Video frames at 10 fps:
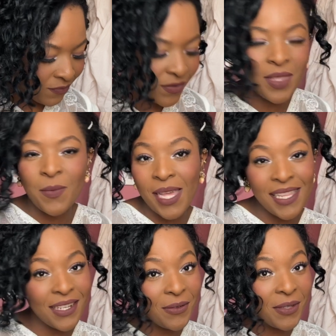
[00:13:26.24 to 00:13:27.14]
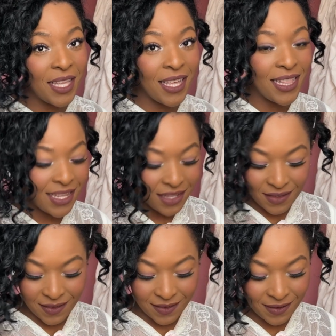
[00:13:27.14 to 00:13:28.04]
Balletcore
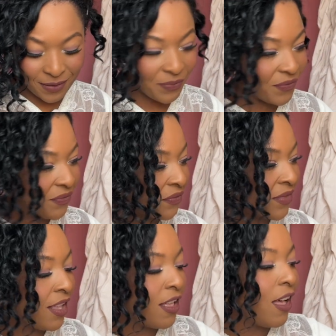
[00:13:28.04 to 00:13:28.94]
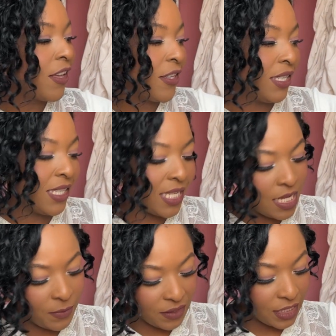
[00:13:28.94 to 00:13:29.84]
girlies are going to
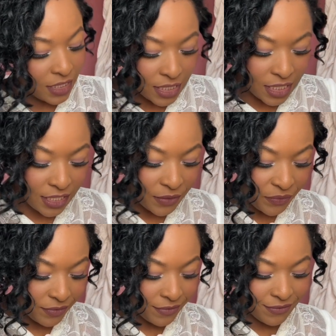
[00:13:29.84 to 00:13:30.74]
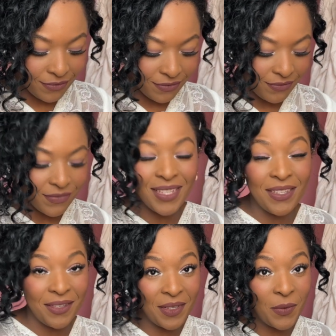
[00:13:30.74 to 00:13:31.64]
absolutely
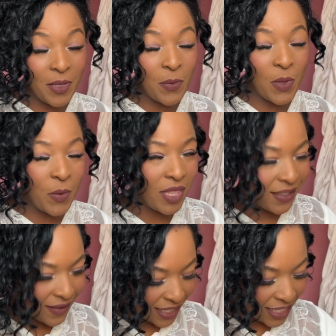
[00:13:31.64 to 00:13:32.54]
lose it with me when they see